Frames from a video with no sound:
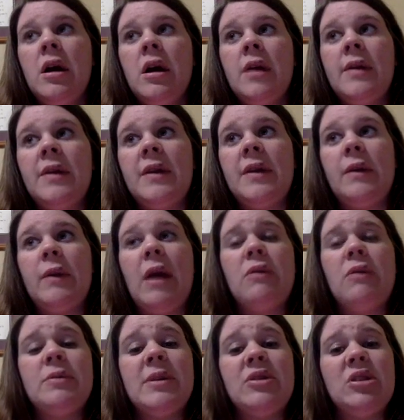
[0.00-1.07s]
They think when I
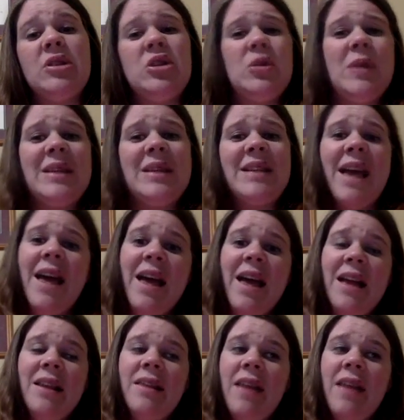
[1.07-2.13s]
was measuring 2 weeks
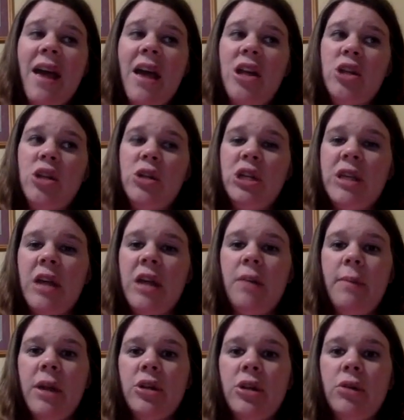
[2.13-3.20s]
ahead that she just had a
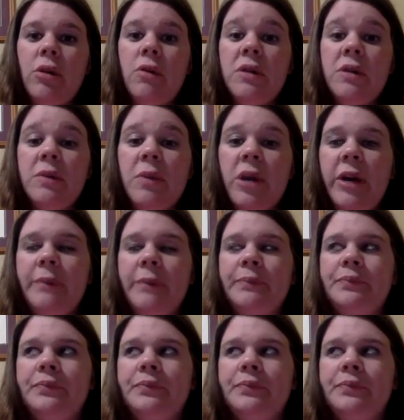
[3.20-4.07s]
major growth spurt.